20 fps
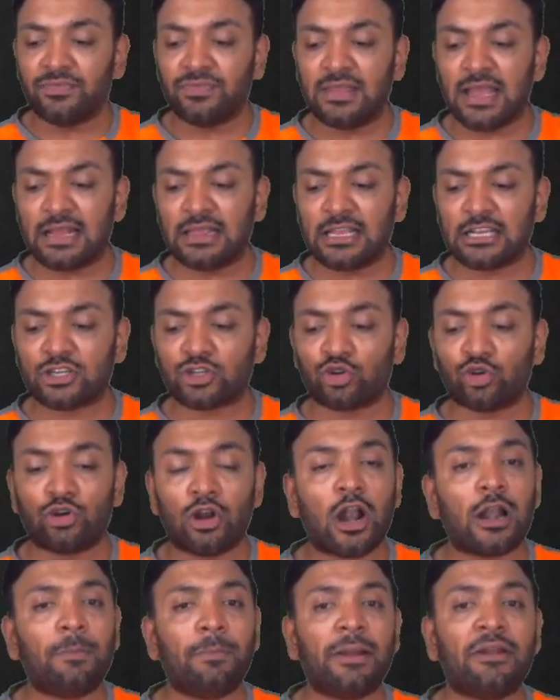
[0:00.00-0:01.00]
then this should
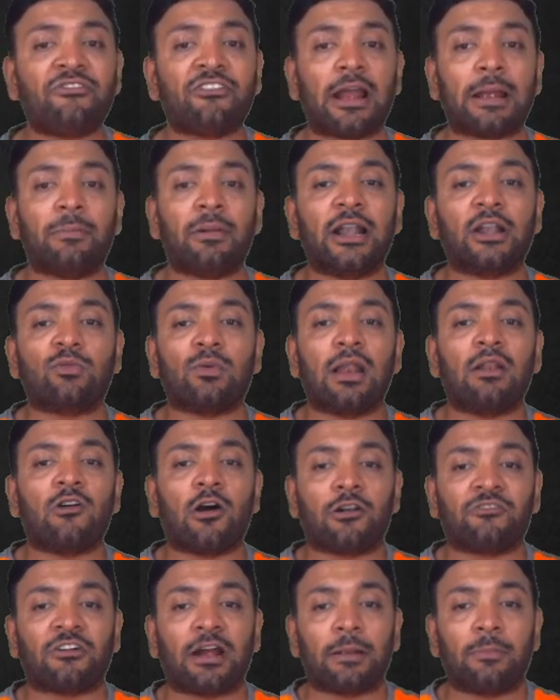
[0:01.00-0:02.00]
not be 5 by 12
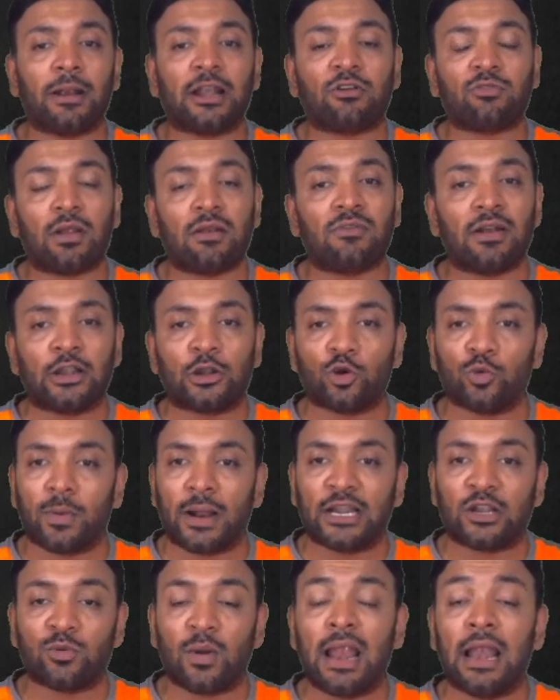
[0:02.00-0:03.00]
or 5 by 12 and 2
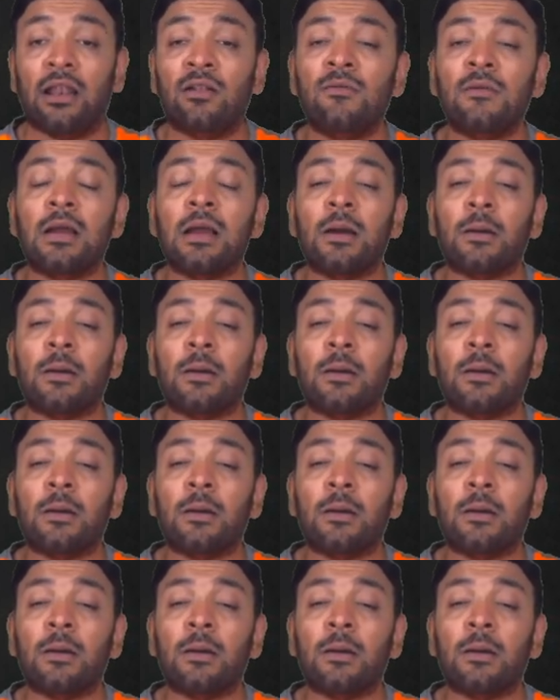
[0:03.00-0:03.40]
by 12,